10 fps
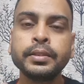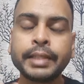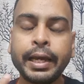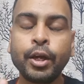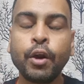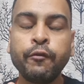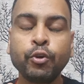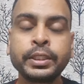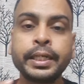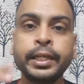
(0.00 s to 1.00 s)
cycle of
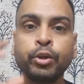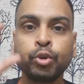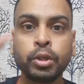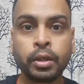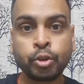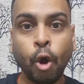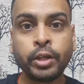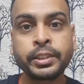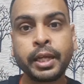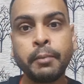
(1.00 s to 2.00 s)
OCD,
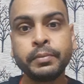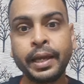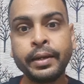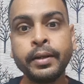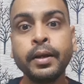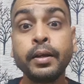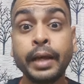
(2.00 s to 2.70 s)
thoughts come, then